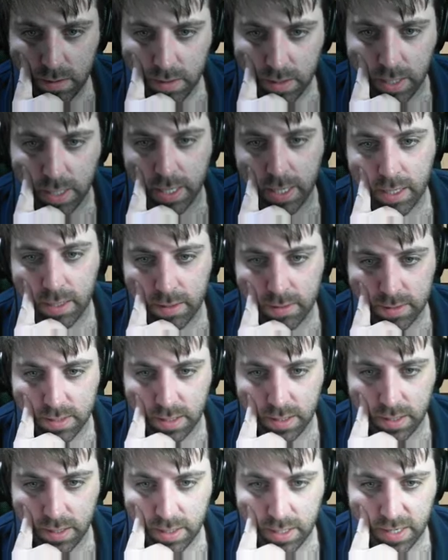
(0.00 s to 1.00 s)
Okay,
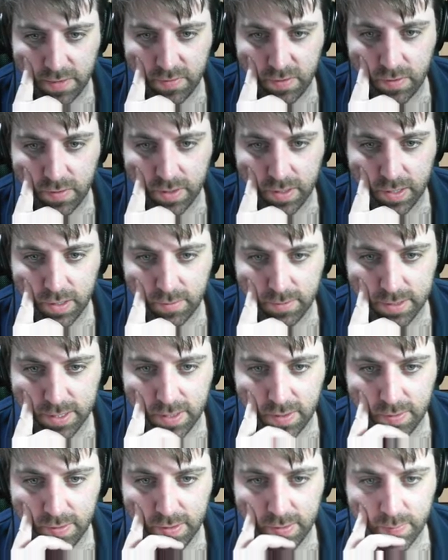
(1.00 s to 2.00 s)
sorry. I have no clue what's
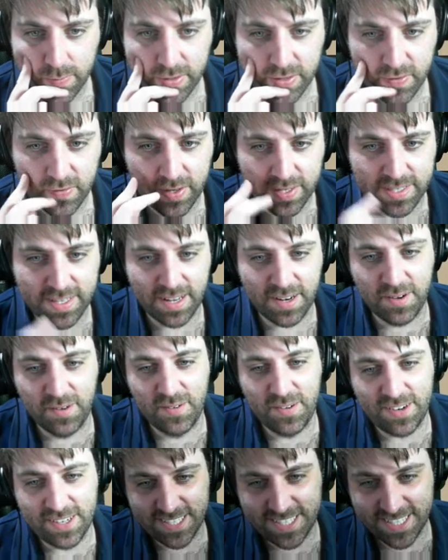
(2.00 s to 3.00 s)
going on, but it's fascinating
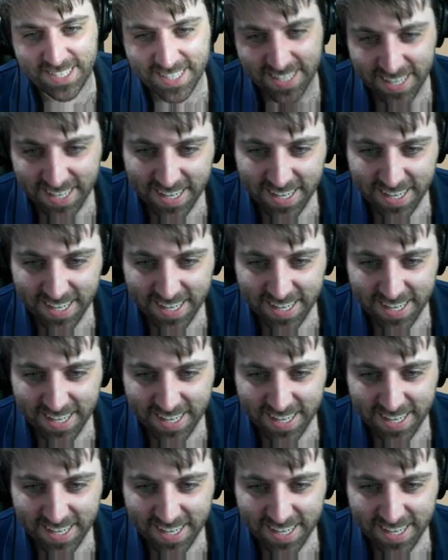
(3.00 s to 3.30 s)
to watch.